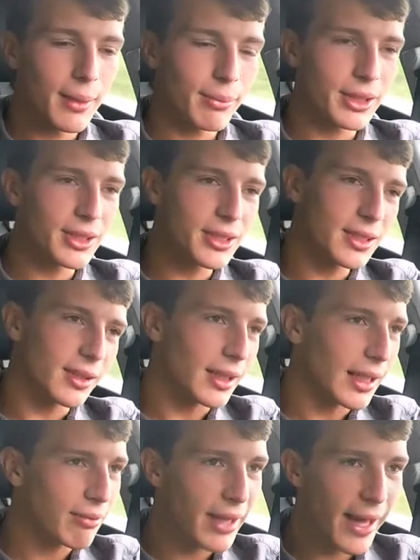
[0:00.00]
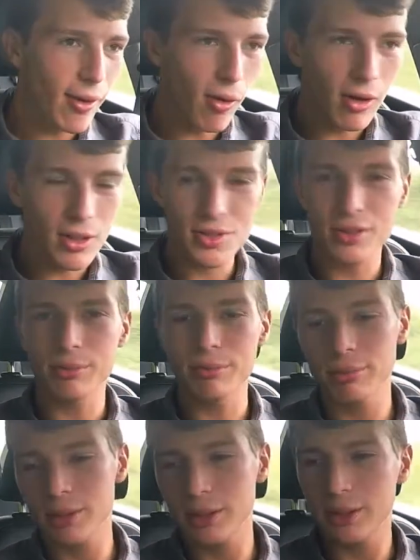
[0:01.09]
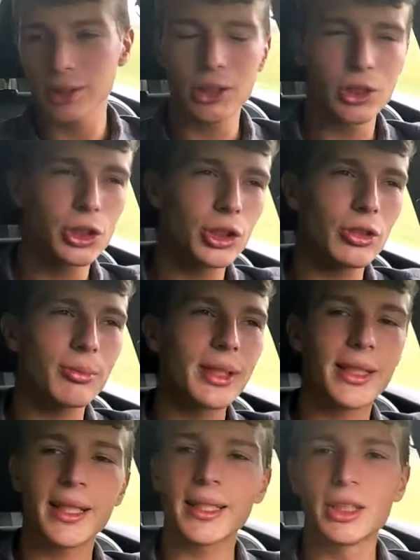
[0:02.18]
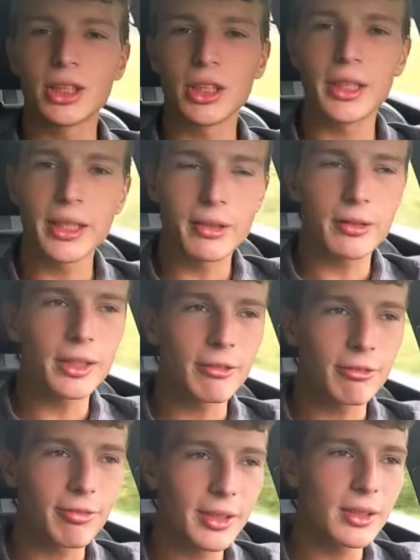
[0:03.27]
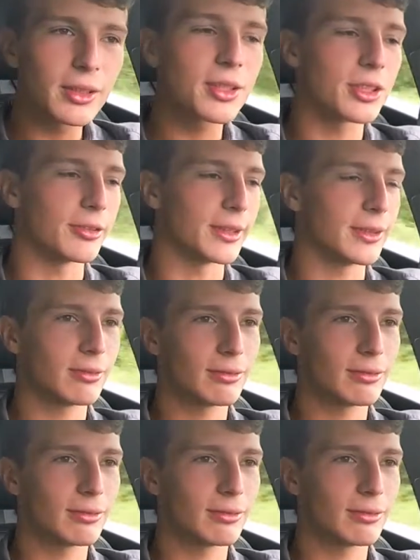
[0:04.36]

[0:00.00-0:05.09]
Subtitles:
But you still have that awesome German engineering feel to it.